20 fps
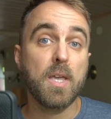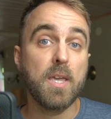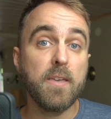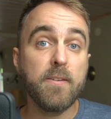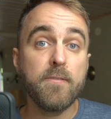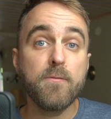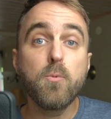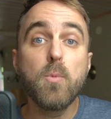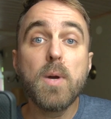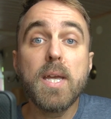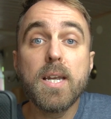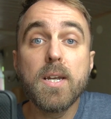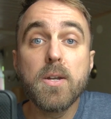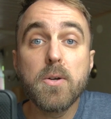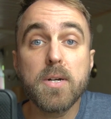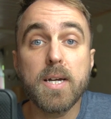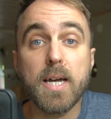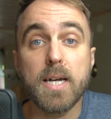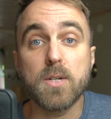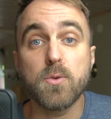If we
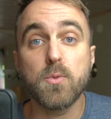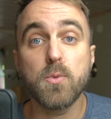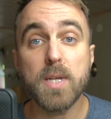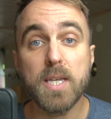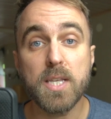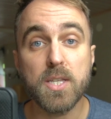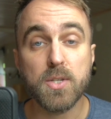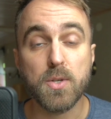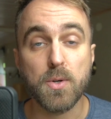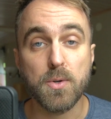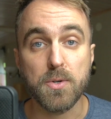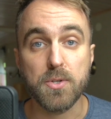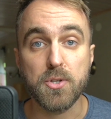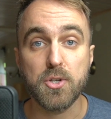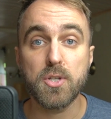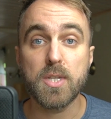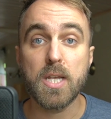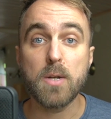look at research,